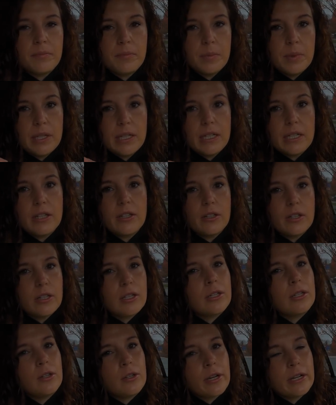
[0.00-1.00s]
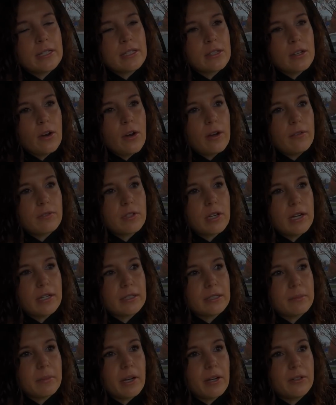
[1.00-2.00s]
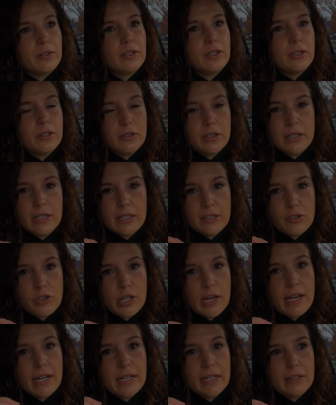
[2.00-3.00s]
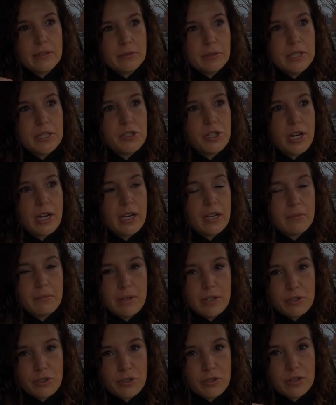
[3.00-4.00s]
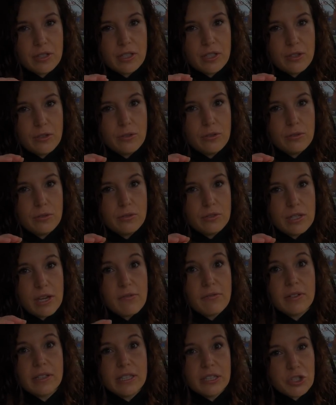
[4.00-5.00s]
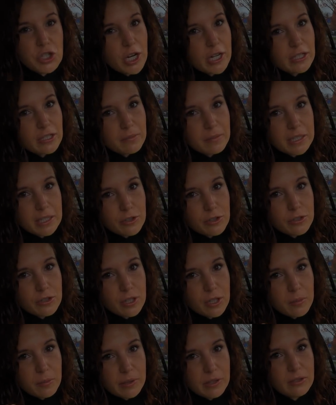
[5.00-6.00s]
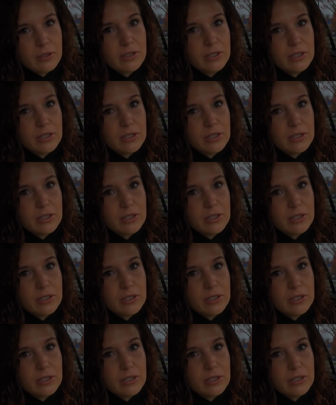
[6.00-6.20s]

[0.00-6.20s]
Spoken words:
But you guys know I've talked about, you know, you got to check and recheck and make sure that you definitely check to make sure that your pintle